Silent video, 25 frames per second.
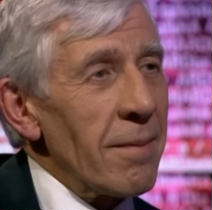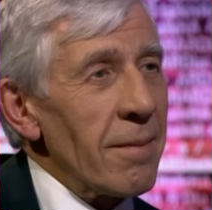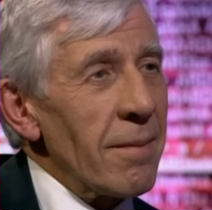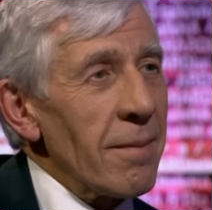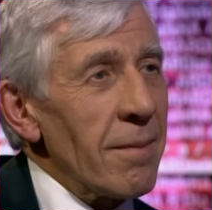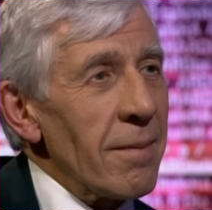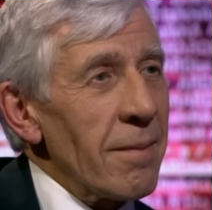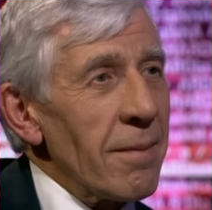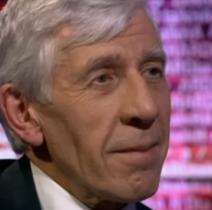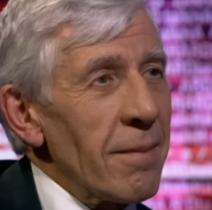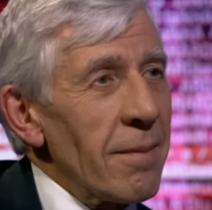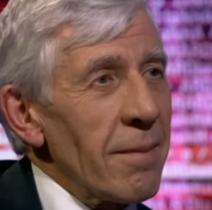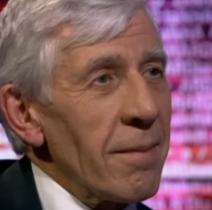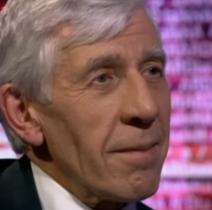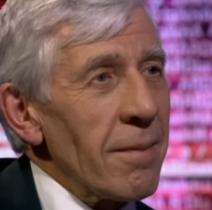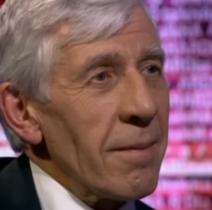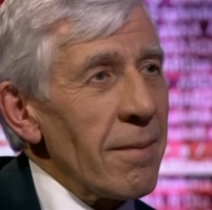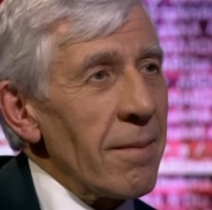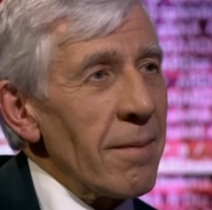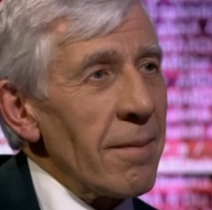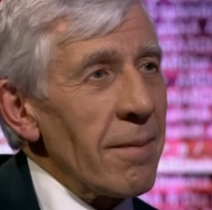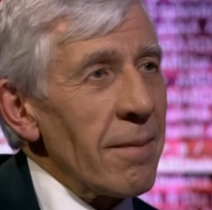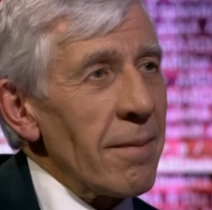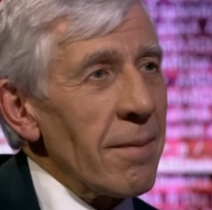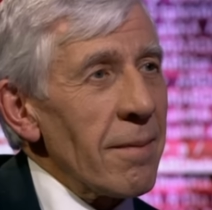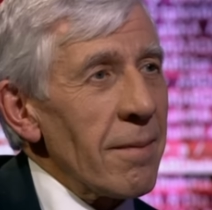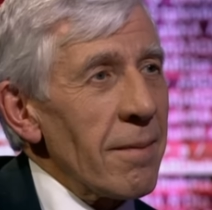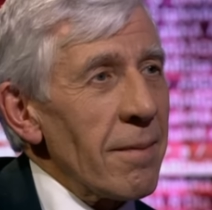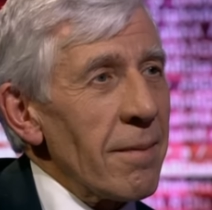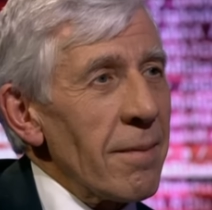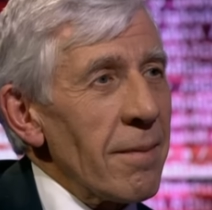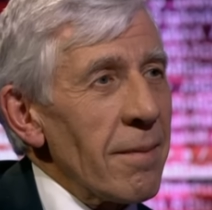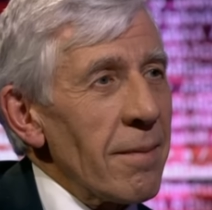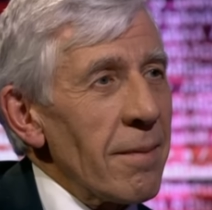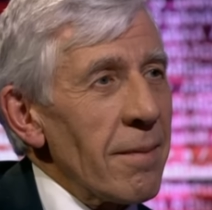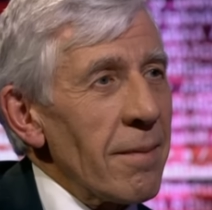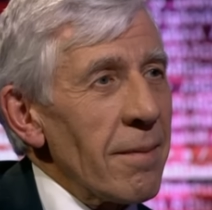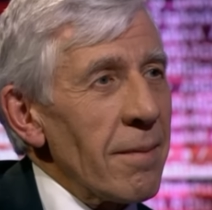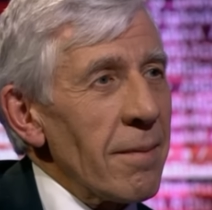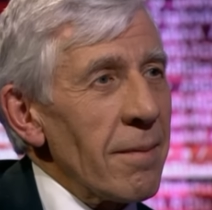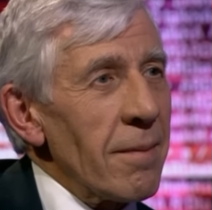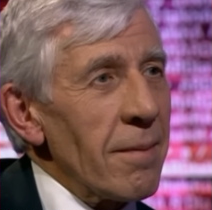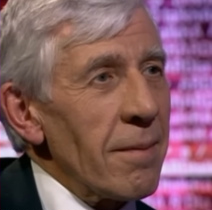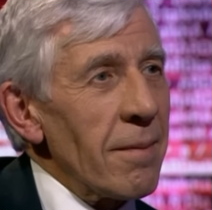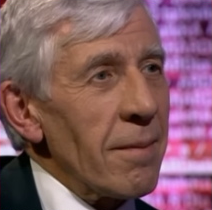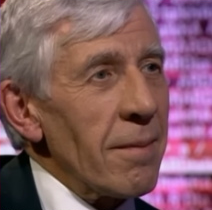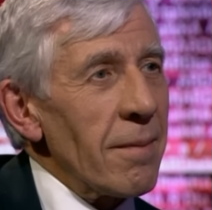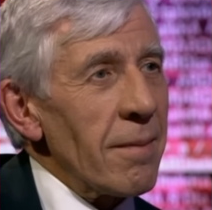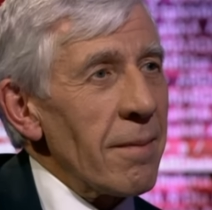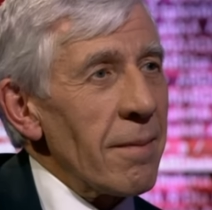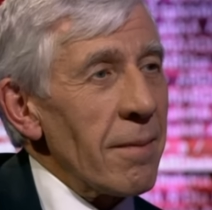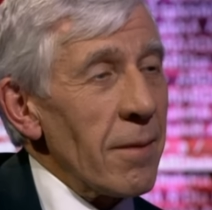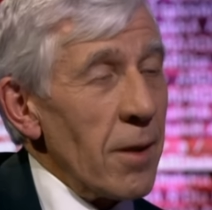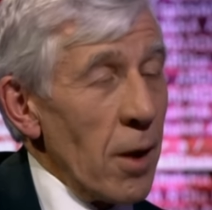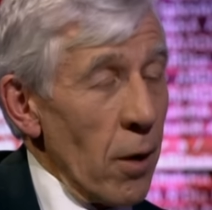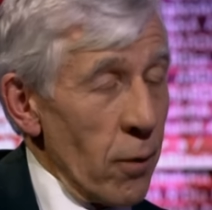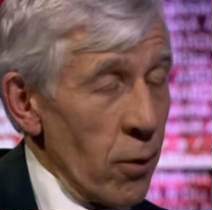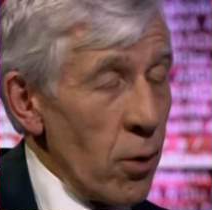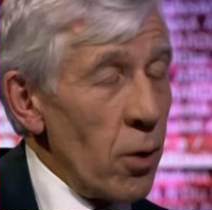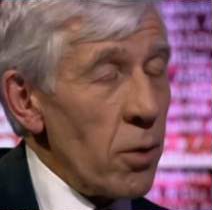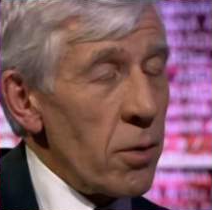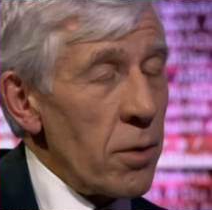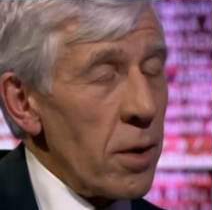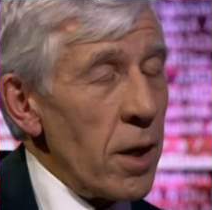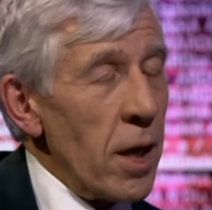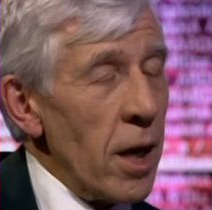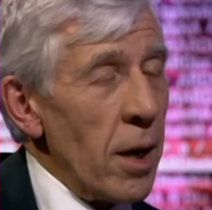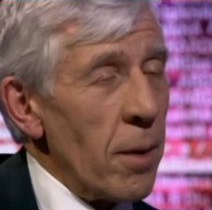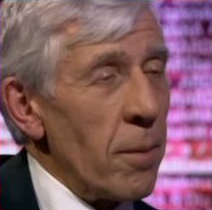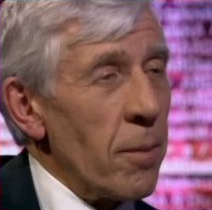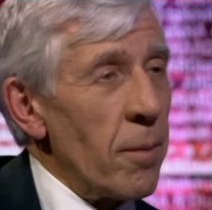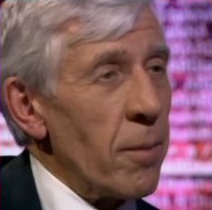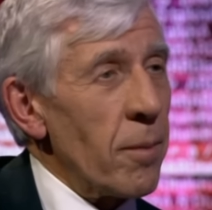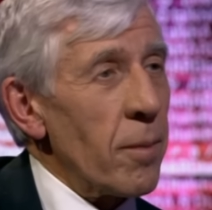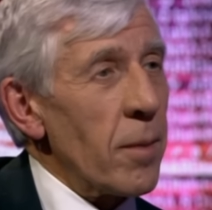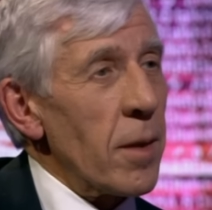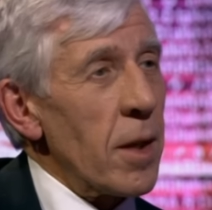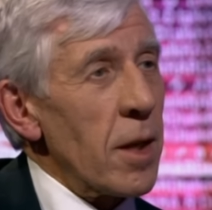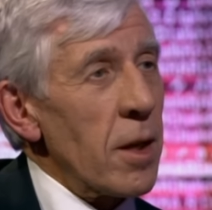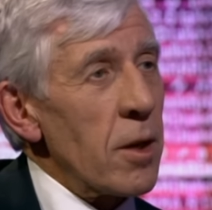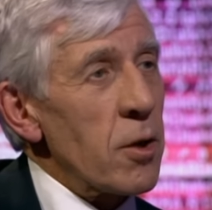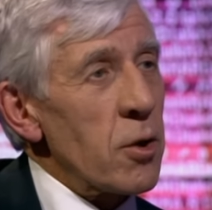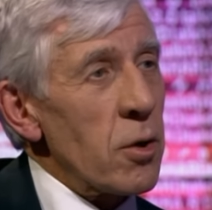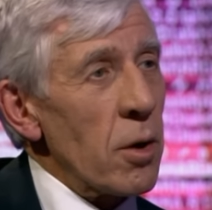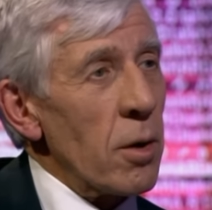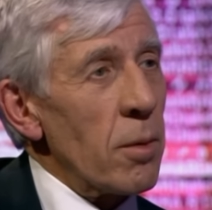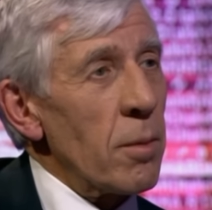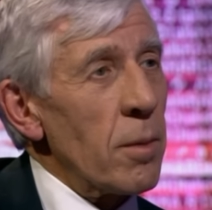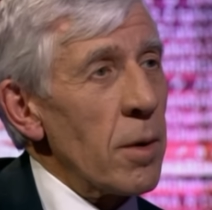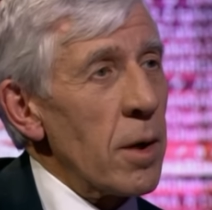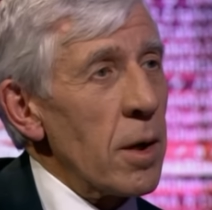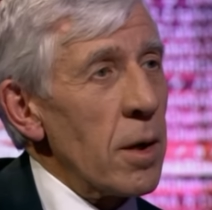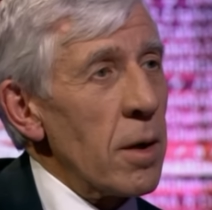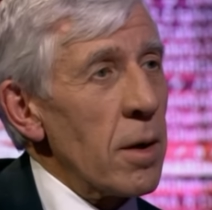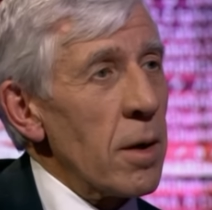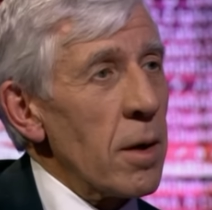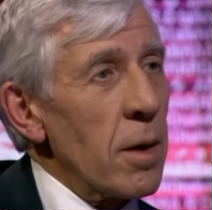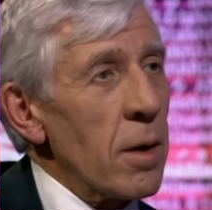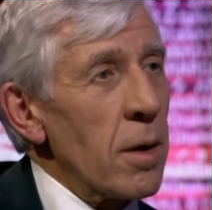elections in February have been prevented from standing because they